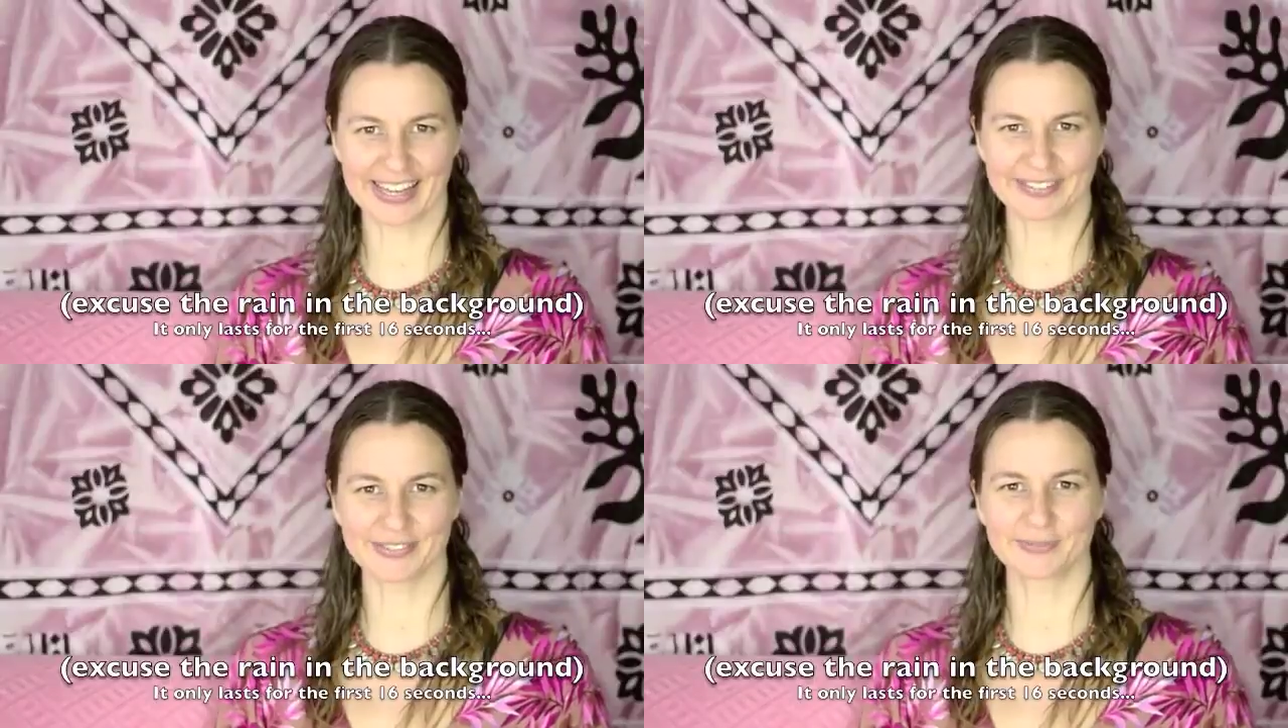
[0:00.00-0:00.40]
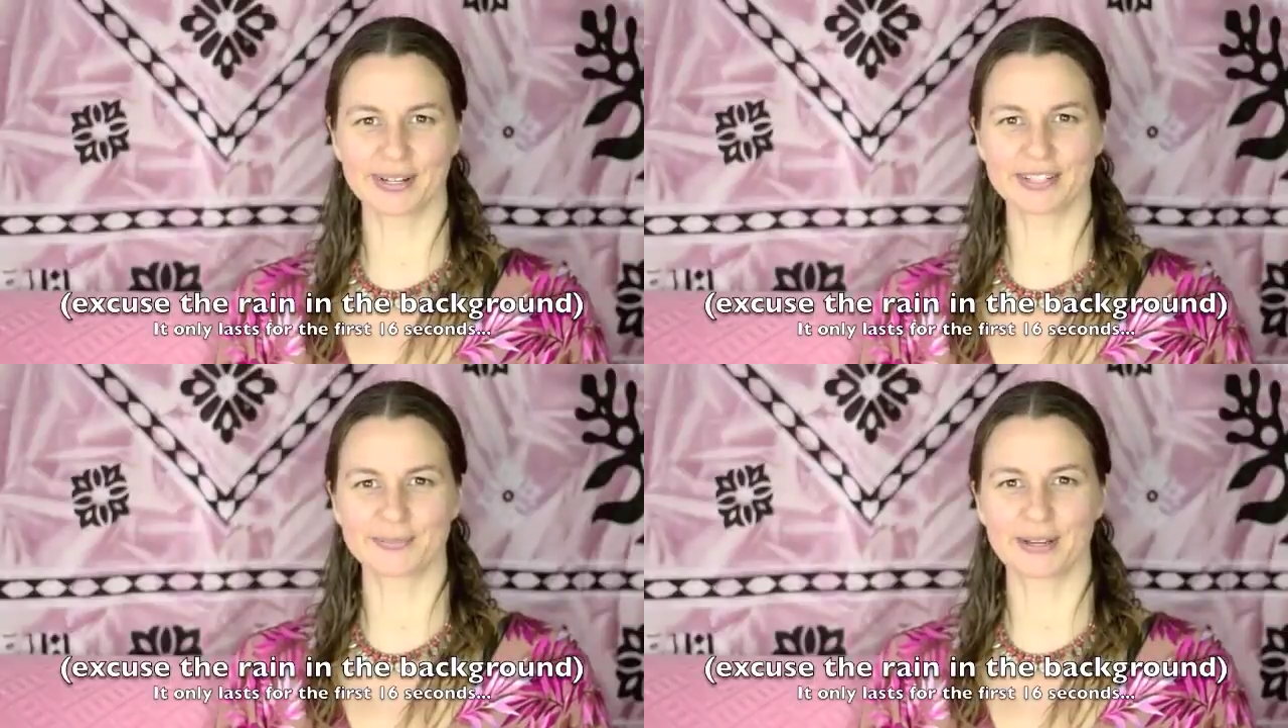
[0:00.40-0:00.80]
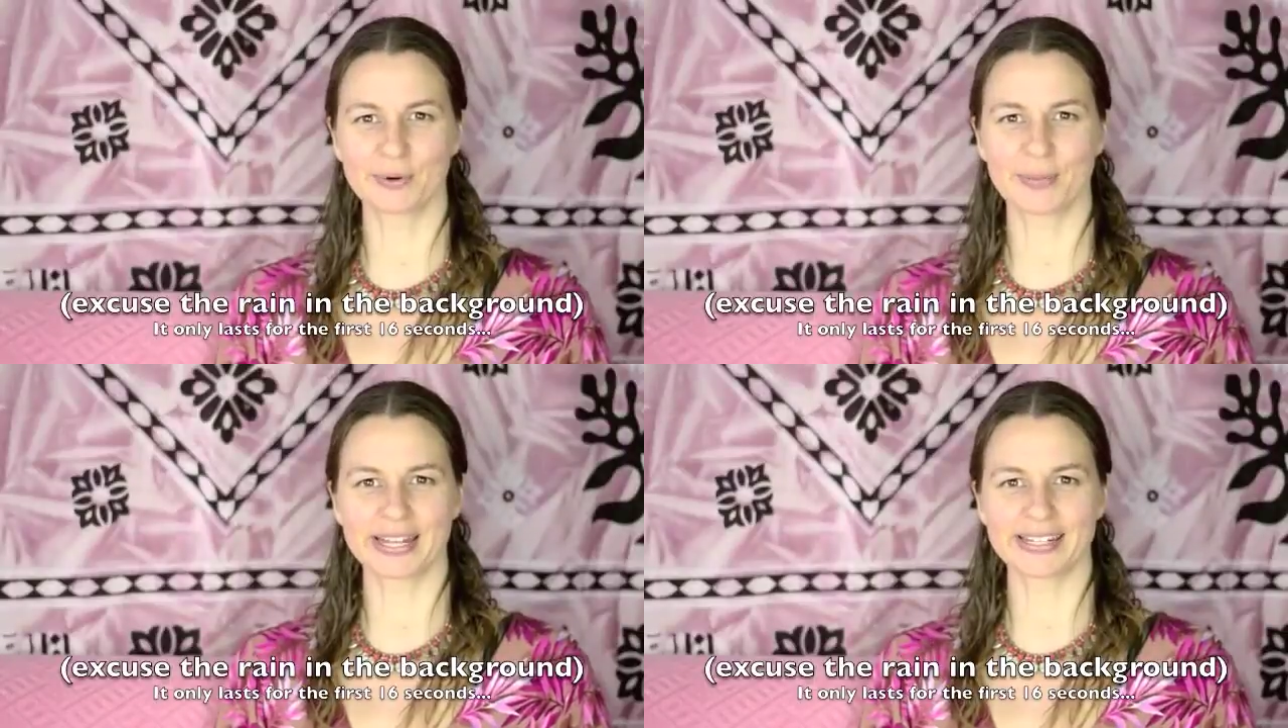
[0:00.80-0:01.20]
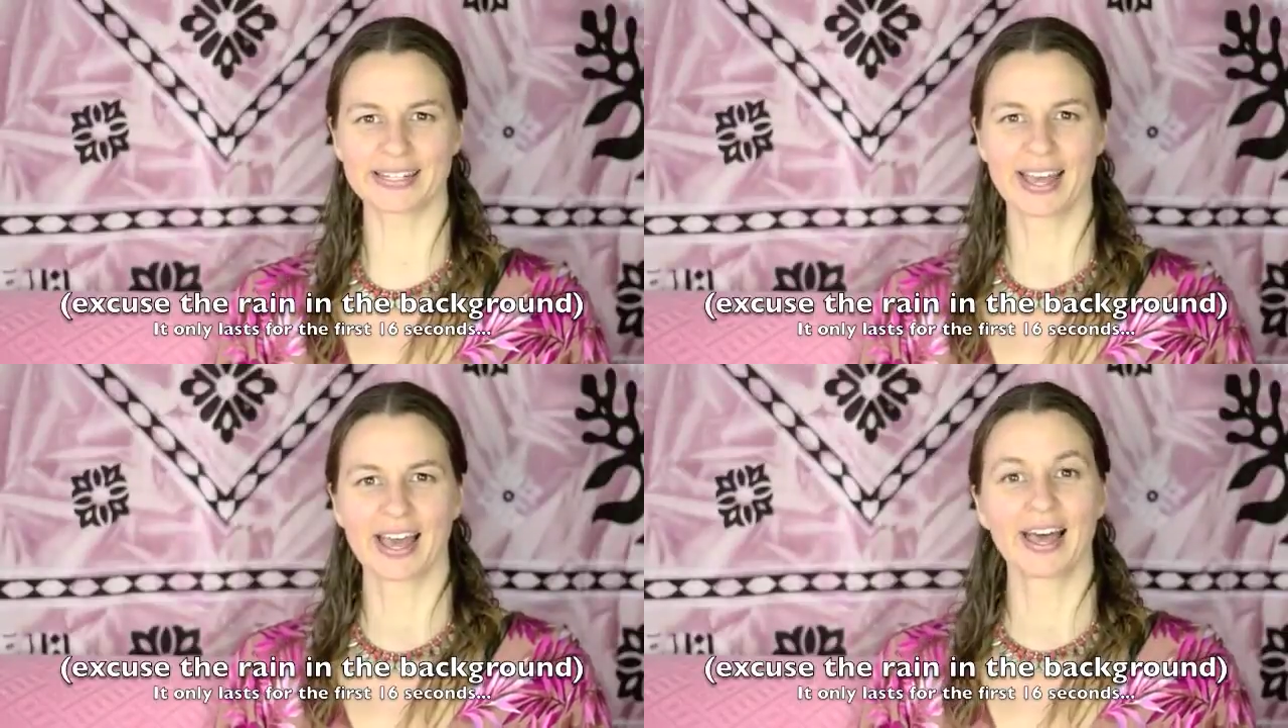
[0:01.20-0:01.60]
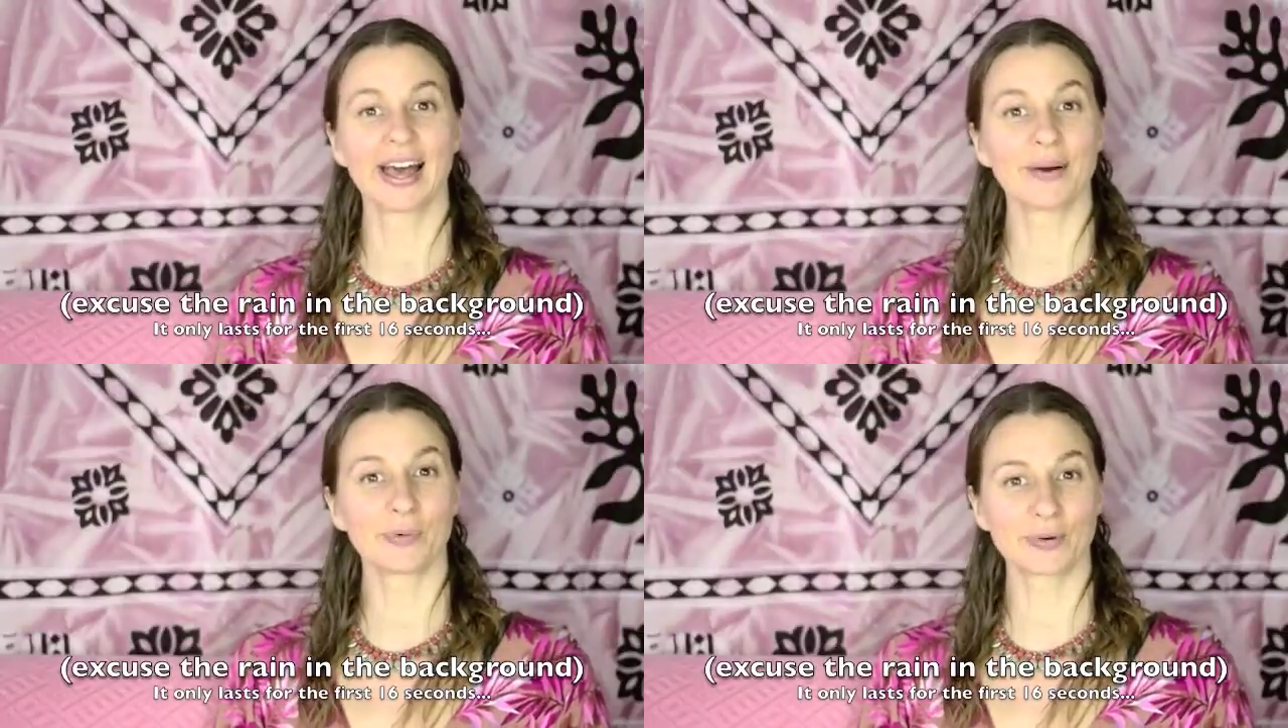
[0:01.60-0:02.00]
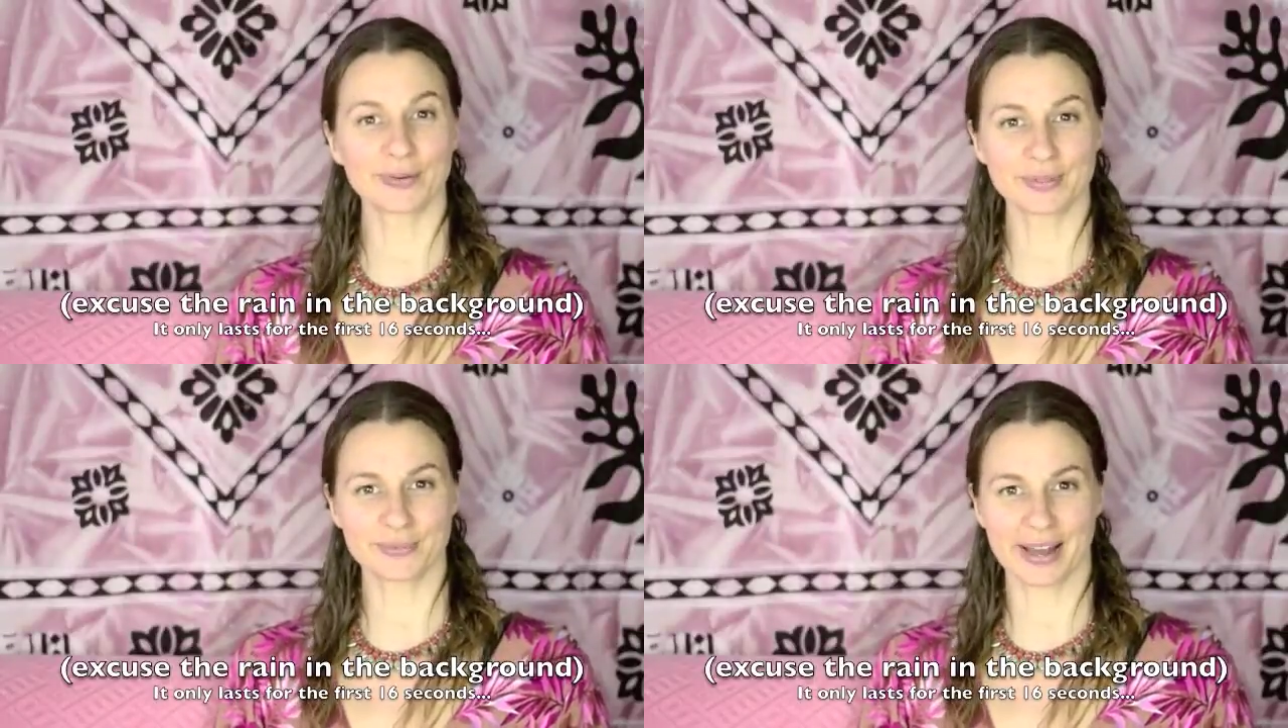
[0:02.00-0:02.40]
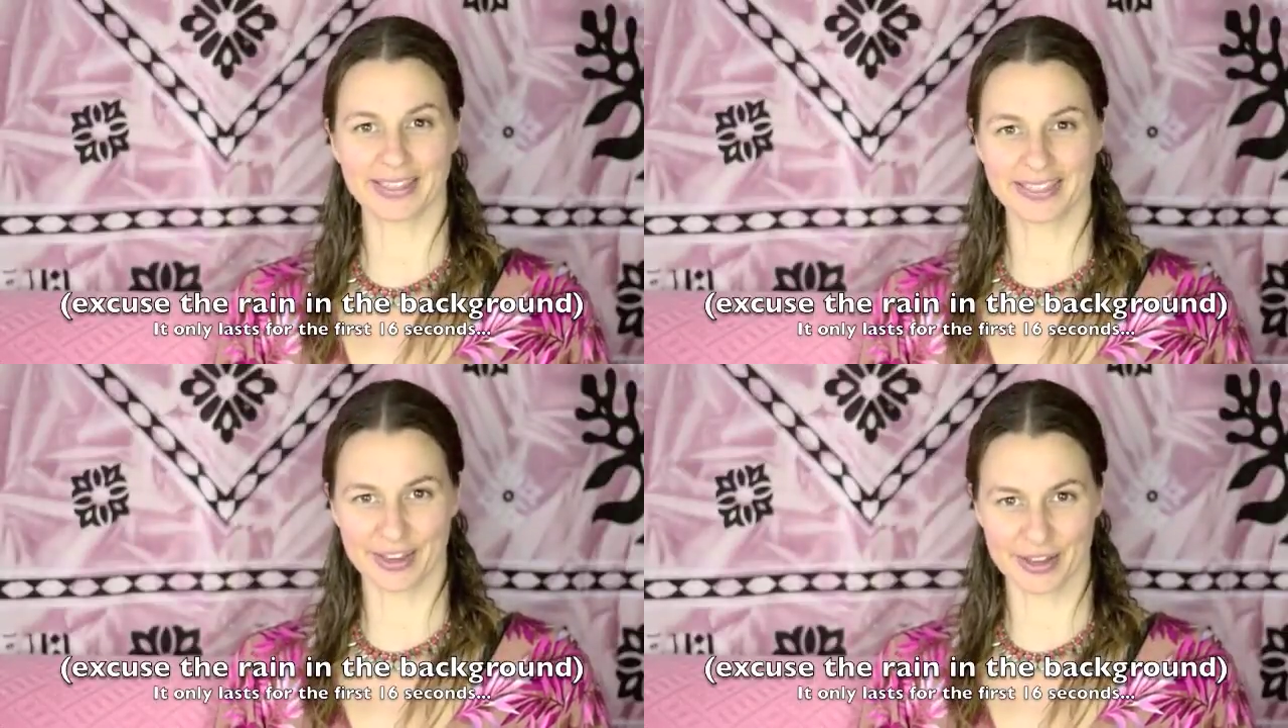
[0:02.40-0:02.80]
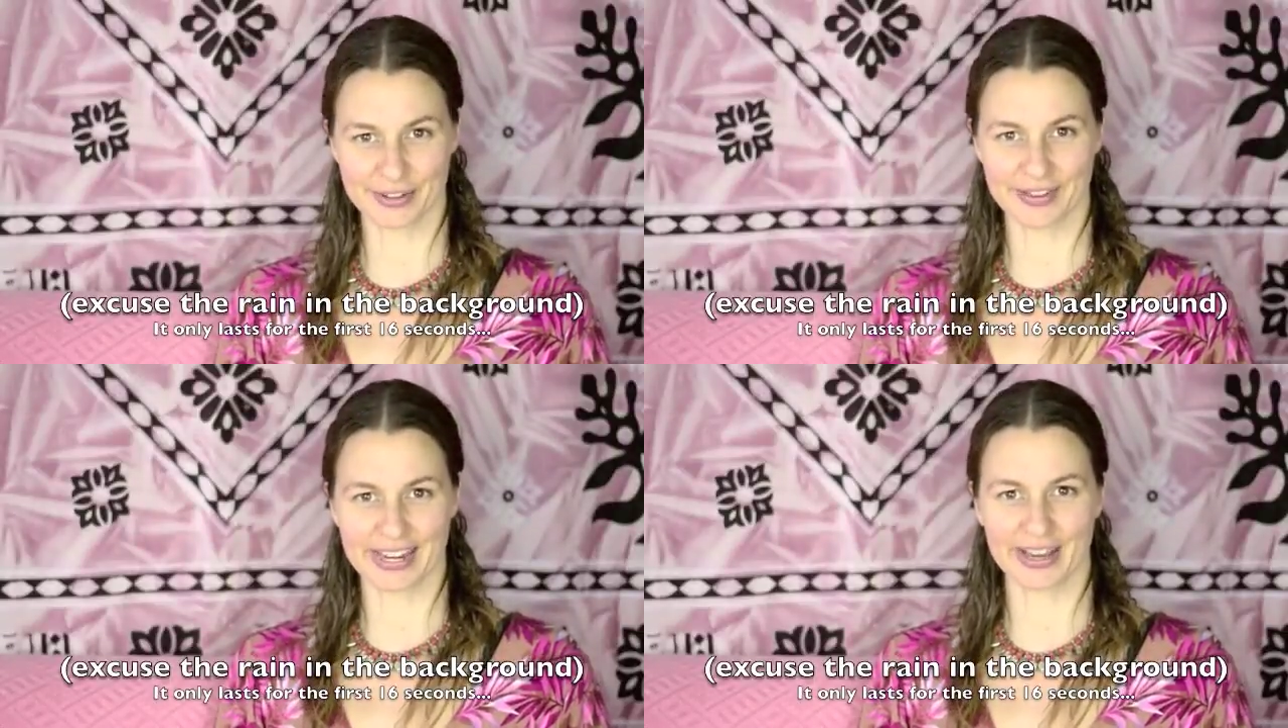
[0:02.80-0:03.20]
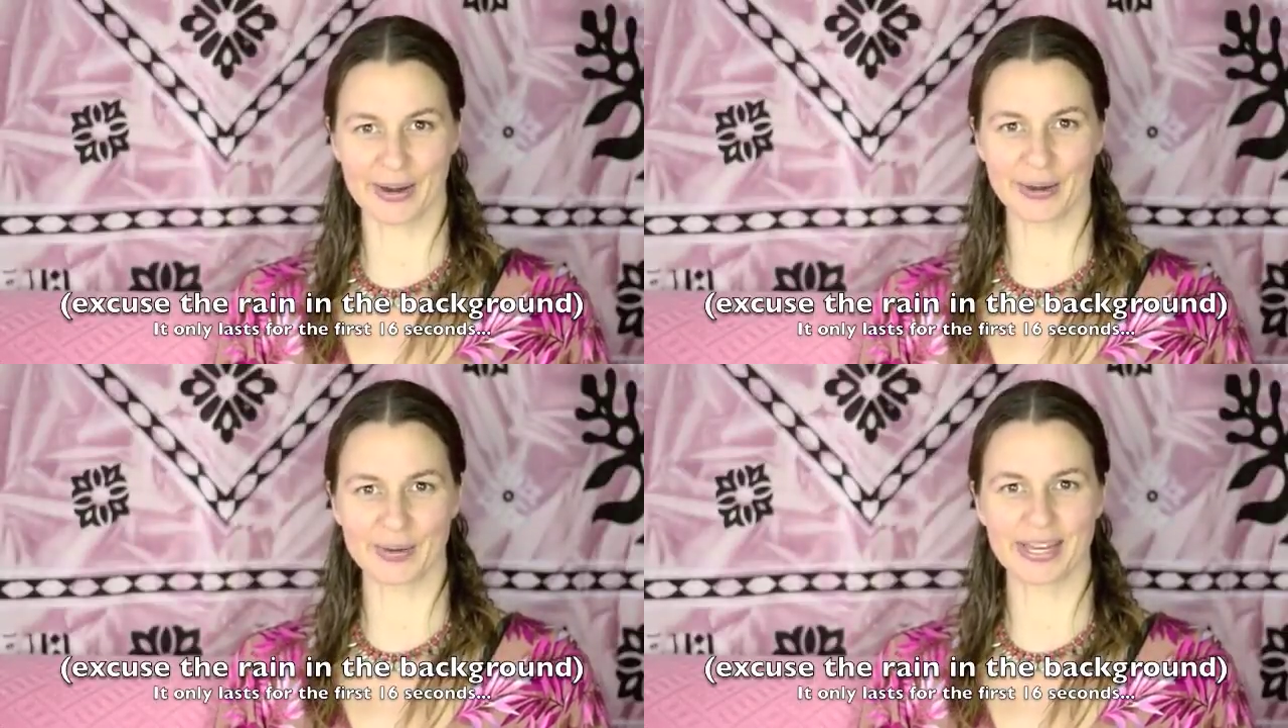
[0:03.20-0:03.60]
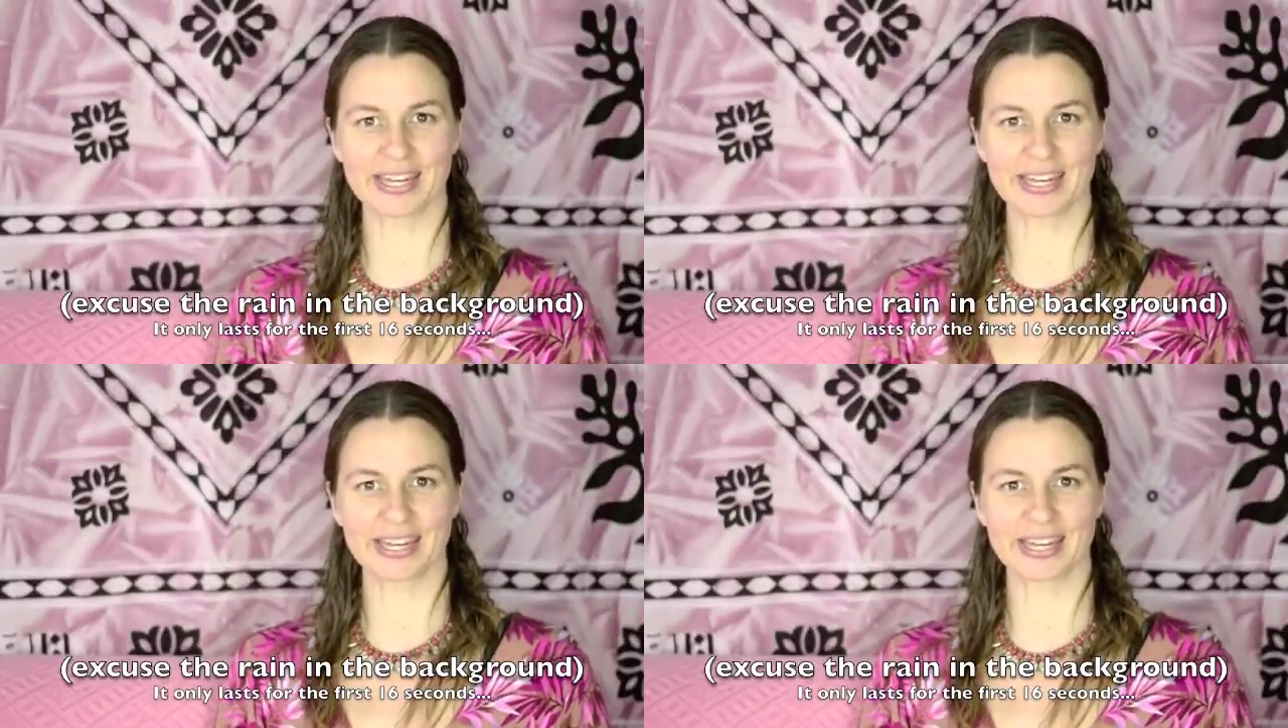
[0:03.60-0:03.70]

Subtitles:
here from Blossoming Woman, and welcome to my third video